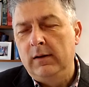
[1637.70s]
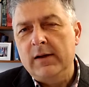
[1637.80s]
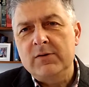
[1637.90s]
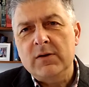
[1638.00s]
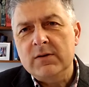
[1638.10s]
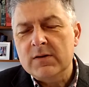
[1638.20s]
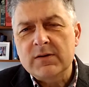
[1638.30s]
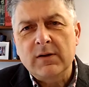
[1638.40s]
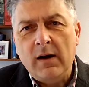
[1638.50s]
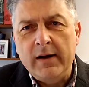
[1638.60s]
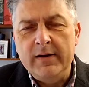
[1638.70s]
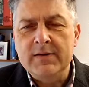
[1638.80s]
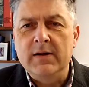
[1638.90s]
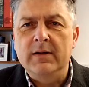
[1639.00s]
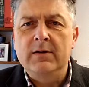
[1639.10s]
That's just a sign,
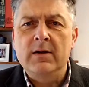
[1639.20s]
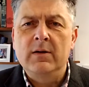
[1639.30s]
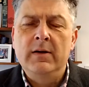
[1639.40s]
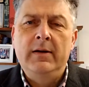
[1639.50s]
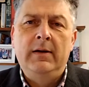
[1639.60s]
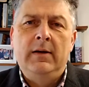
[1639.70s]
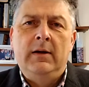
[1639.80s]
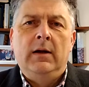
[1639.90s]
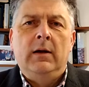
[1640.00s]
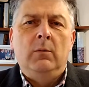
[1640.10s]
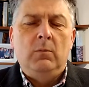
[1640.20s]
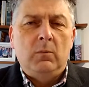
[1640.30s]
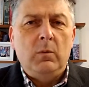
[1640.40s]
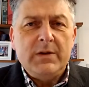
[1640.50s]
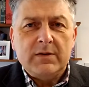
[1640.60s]
isn't it, that
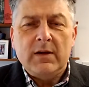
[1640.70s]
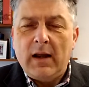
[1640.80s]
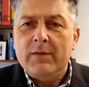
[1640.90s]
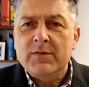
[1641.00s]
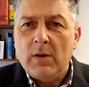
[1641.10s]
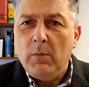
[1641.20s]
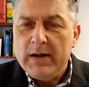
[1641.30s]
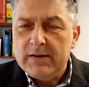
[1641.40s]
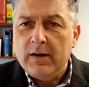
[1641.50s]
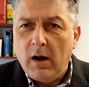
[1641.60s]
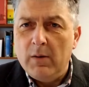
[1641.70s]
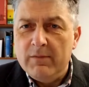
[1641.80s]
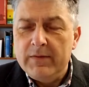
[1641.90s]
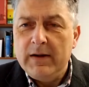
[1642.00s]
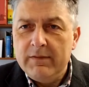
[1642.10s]
we still have some way to go
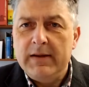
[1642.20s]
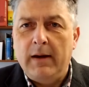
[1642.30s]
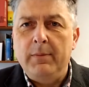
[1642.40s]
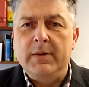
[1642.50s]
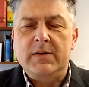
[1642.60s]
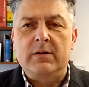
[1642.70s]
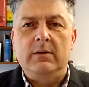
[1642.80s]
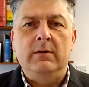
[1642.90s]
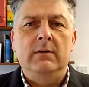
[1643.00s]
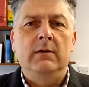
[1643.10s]
in forgiving that person.